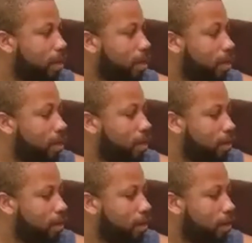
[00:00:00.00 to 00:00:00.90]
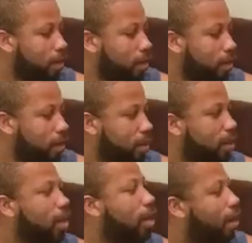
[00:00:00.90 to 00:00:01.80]

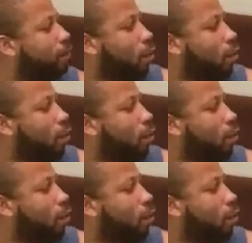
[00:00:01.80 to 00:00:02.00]
No words are spoken by the person on screen.